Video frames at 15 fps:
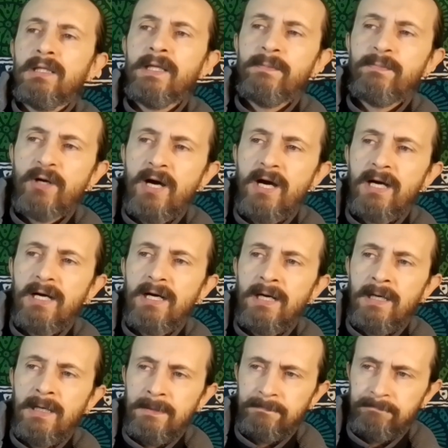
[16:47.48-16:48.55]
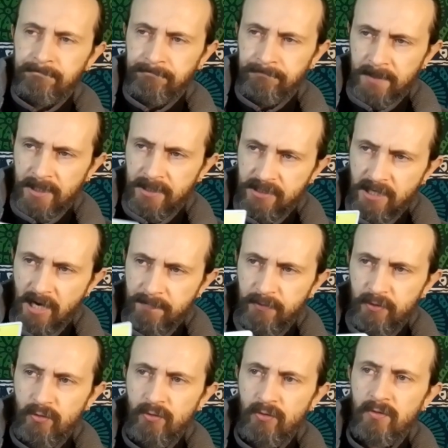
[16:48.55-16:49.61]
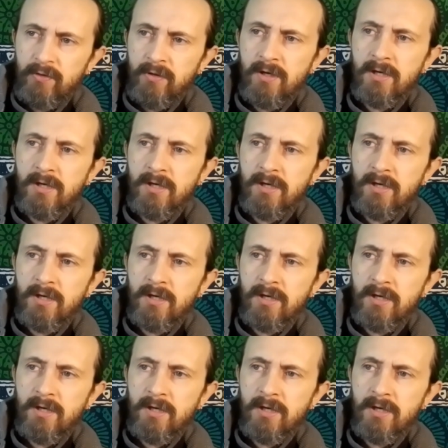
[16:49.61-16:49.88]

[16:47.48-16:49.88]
Libra, um, it's time to